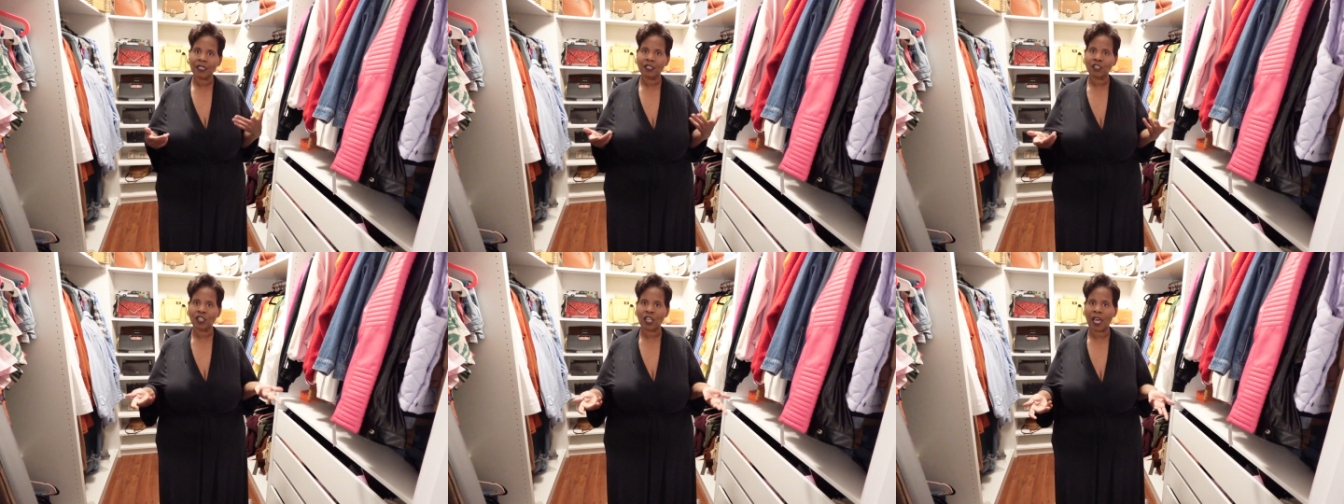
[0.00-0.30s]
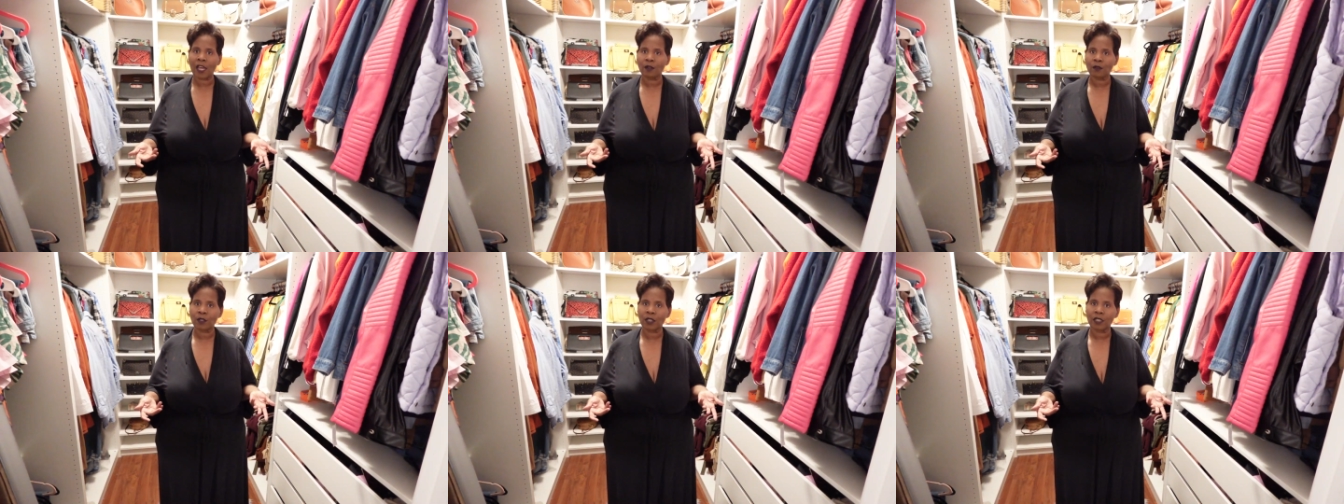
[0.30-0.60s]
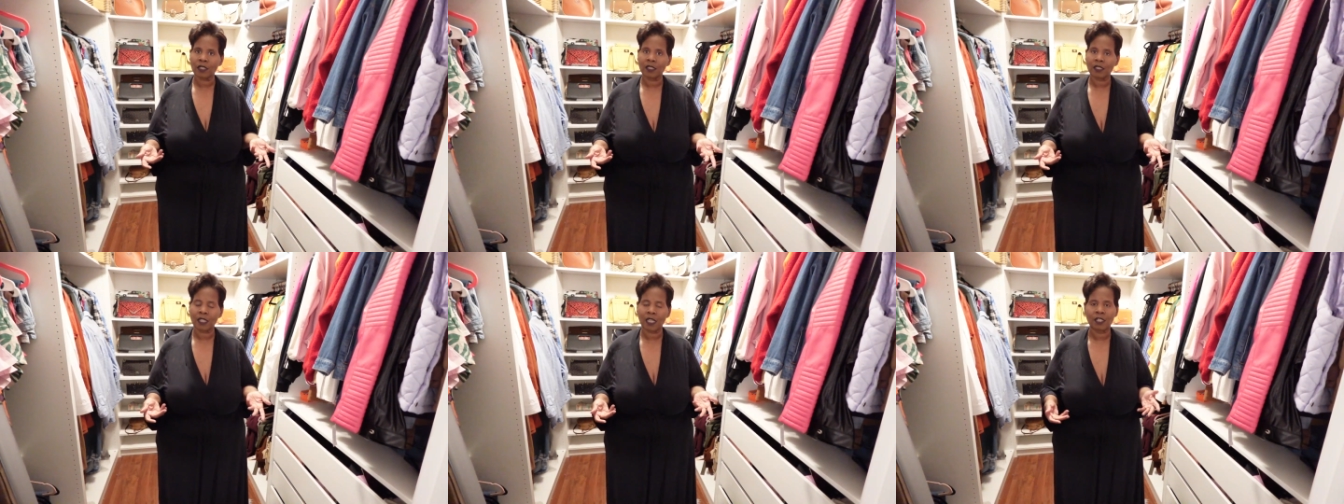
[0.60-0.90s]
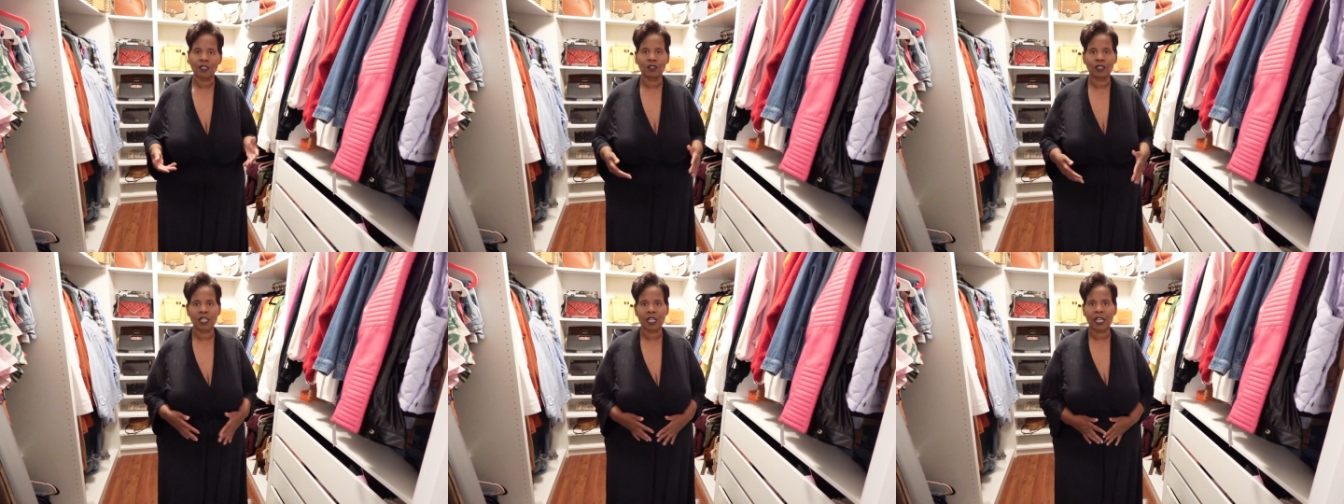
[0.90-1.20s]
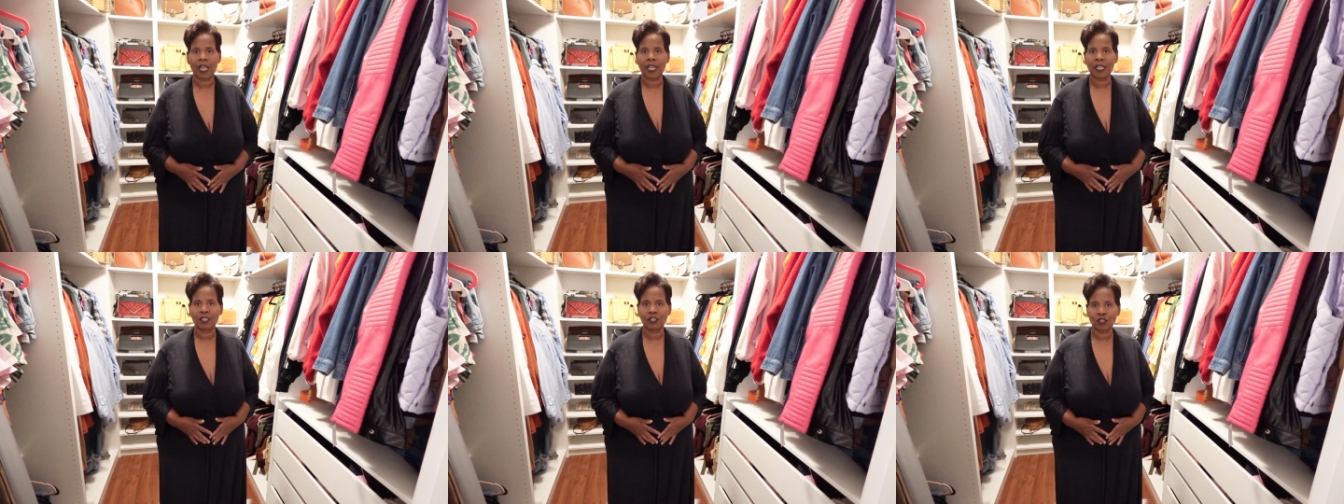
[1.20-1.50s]
this channel could continue to
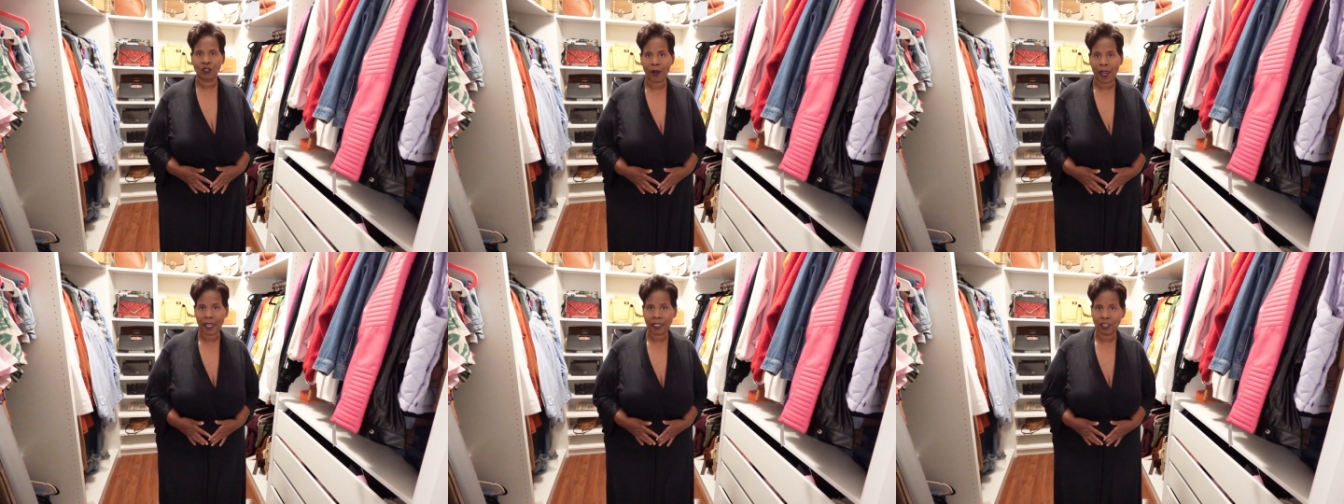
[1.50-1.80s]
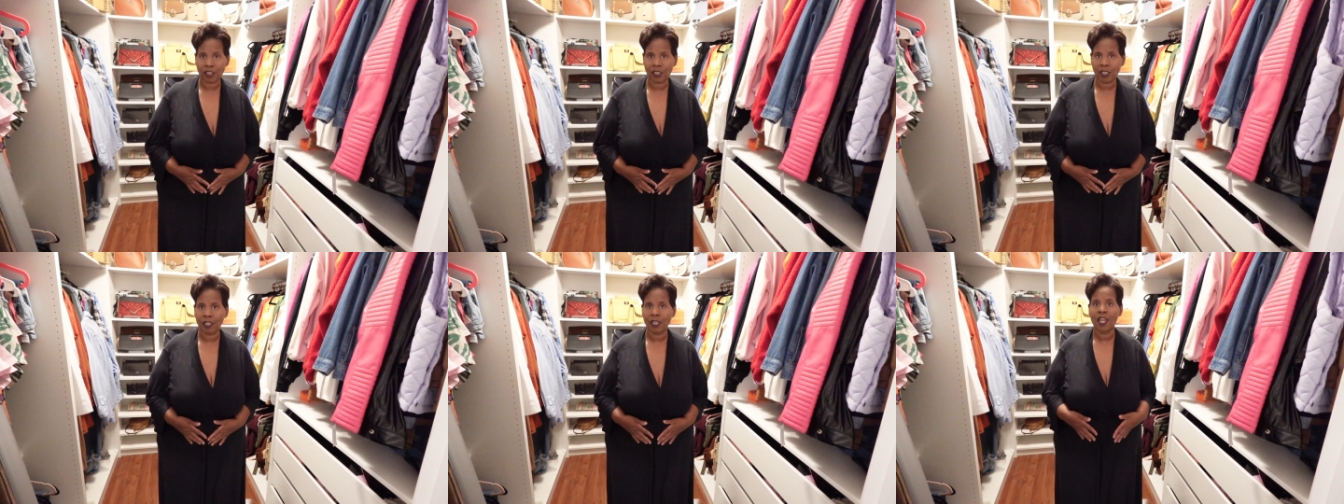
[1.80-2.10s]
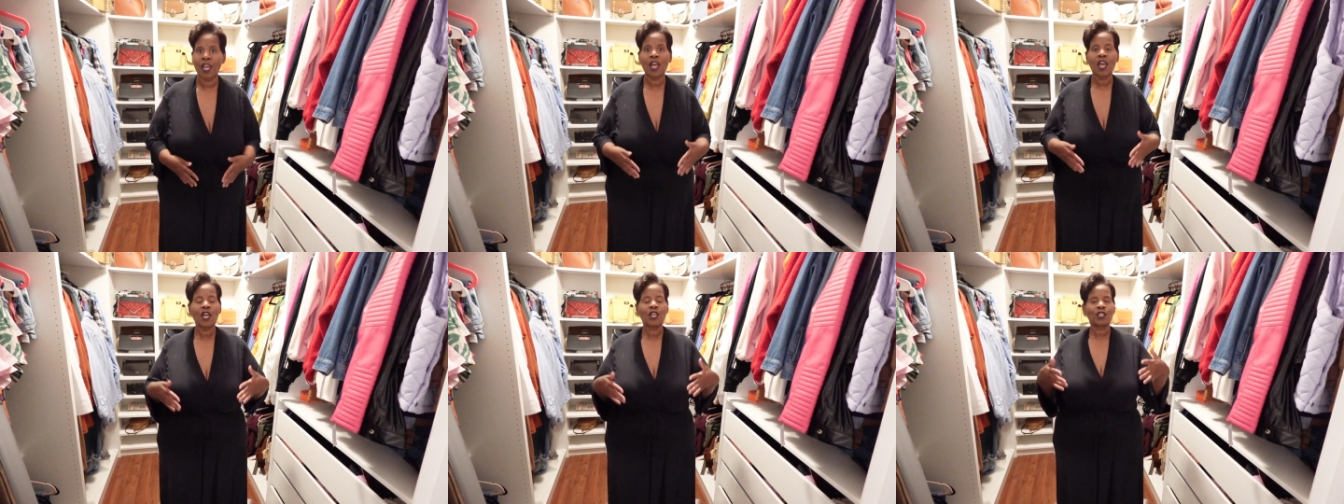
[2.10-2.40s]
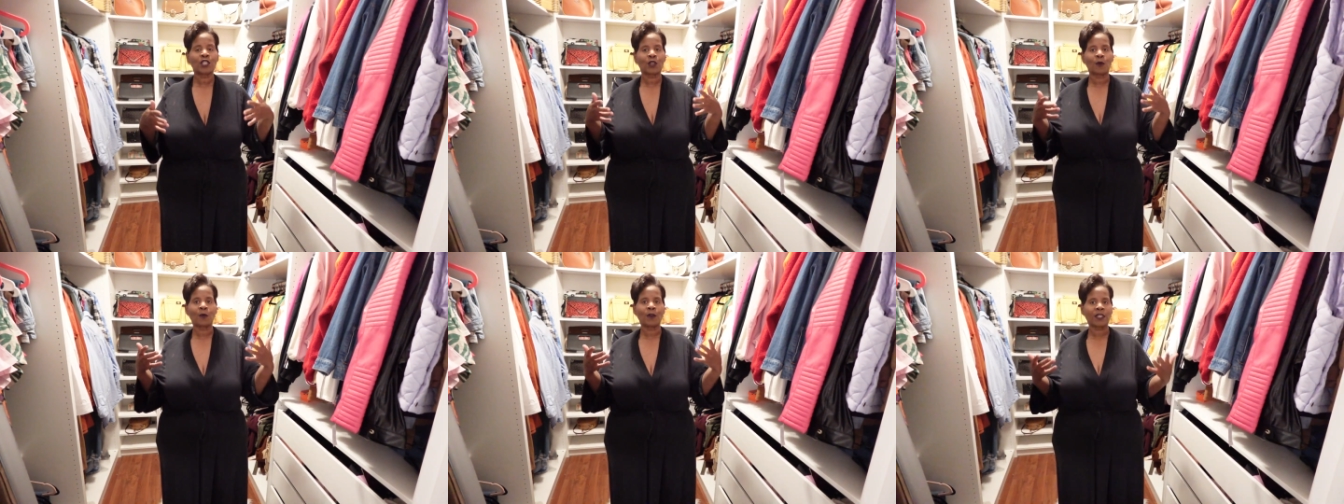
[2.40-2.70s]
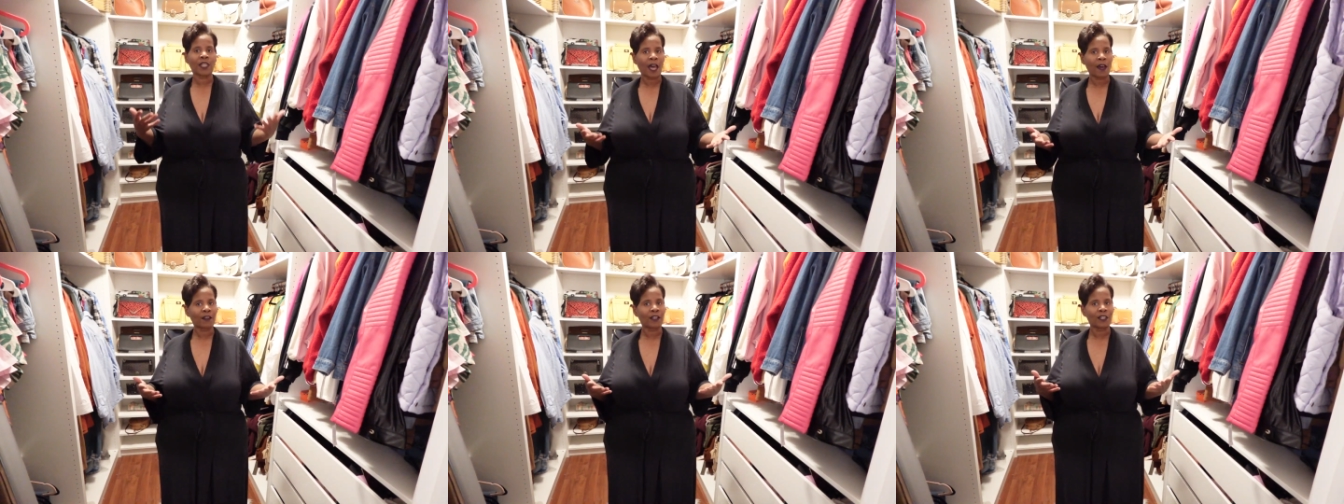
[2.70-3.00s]
gain traction. So
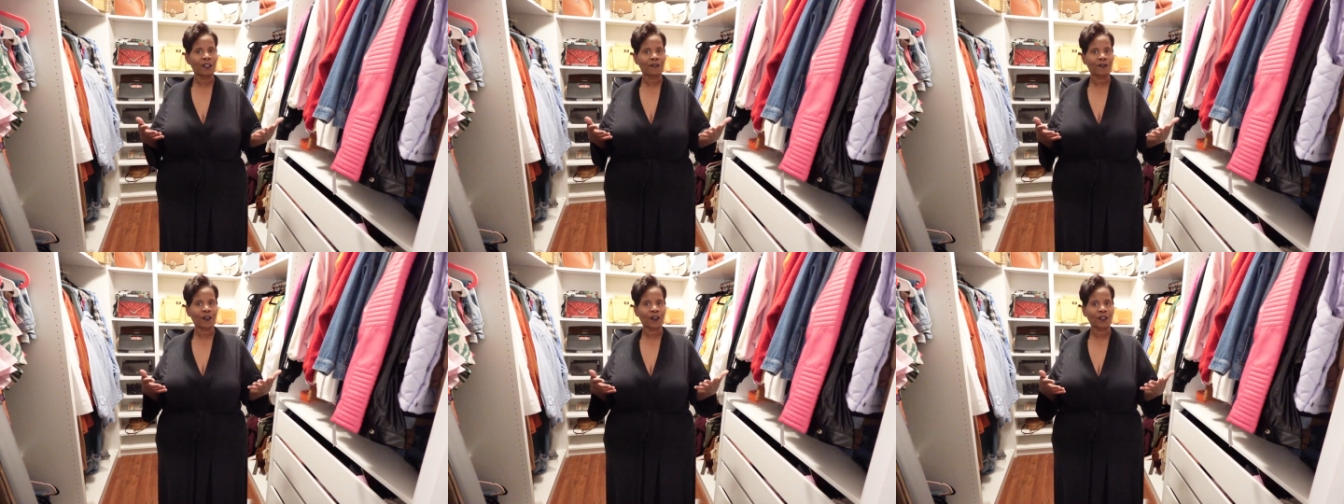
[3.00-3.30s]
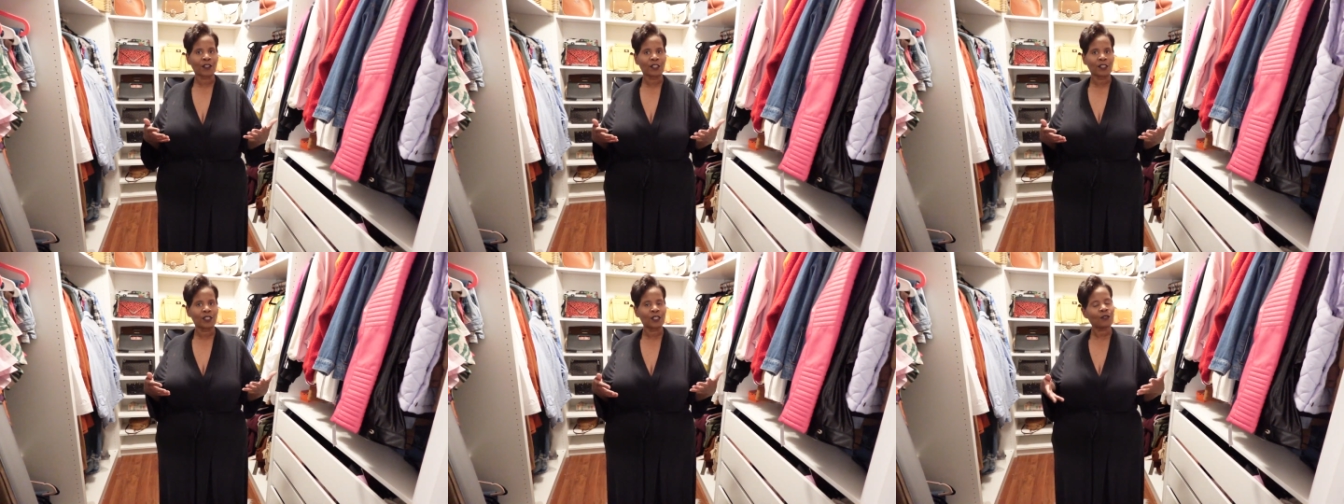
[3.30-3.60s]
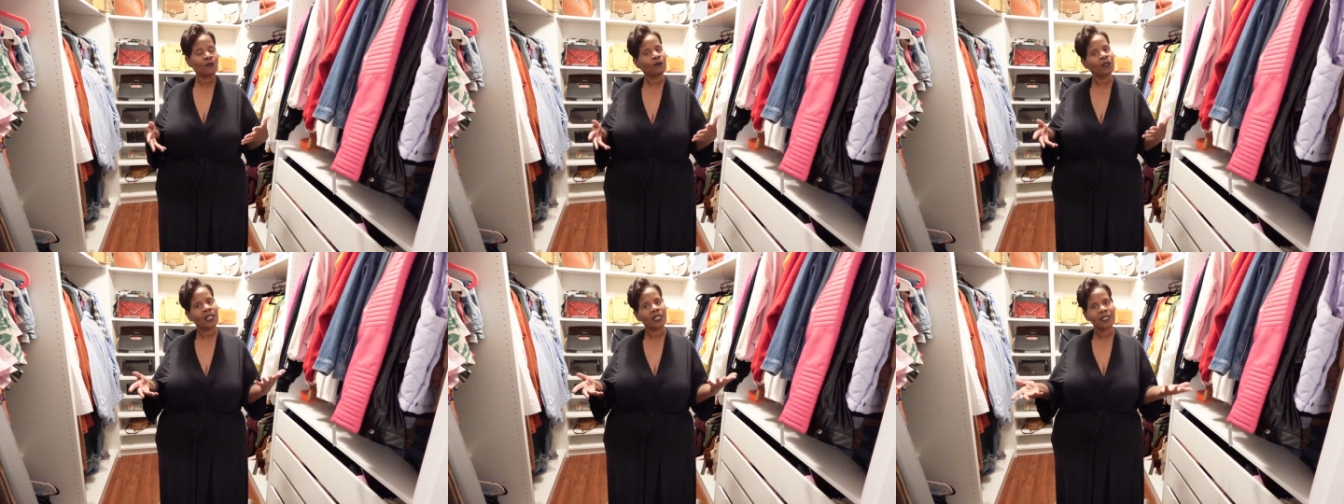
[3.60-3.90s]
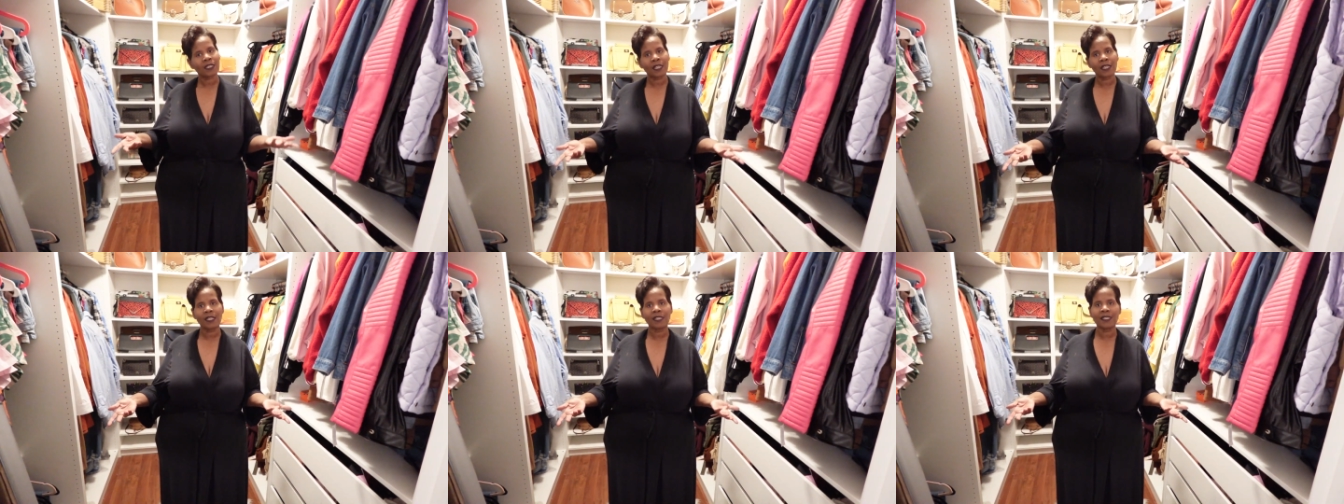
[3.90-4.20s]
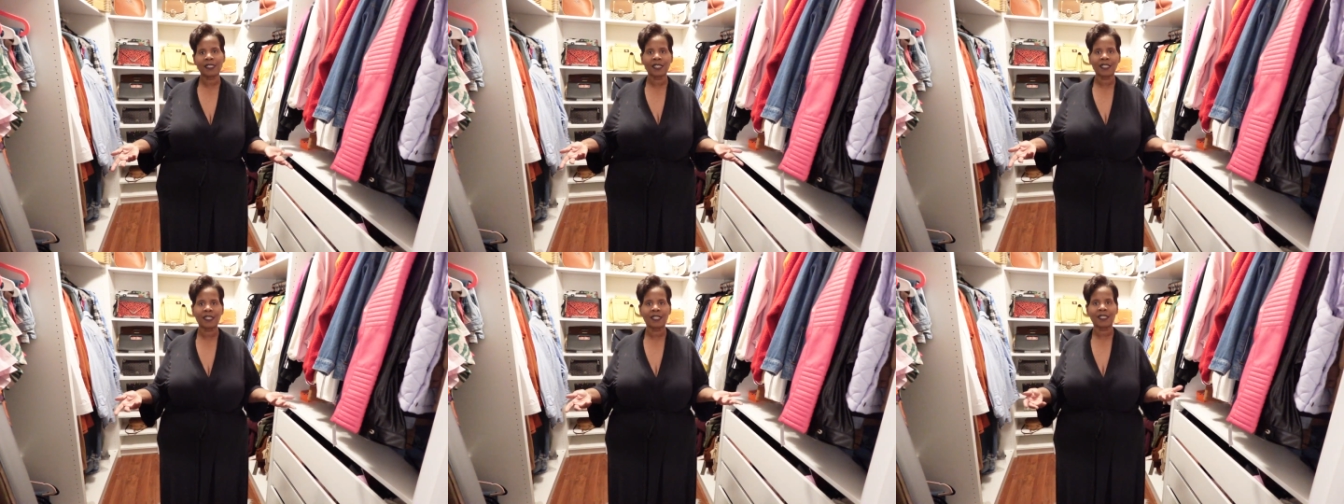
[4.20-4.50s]
without any further ado, let's get
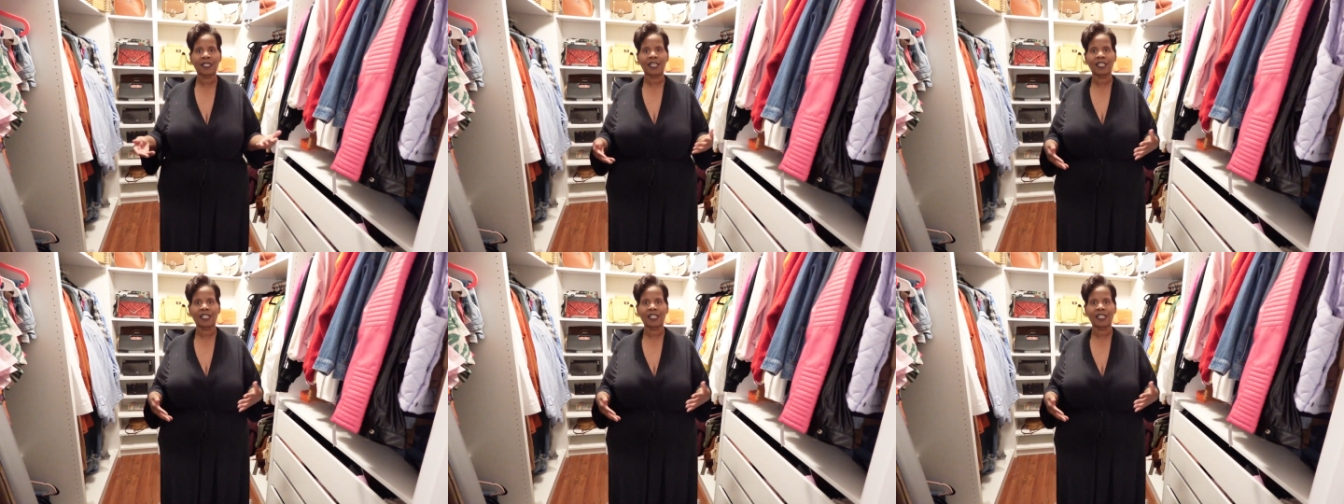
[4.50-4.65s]
into this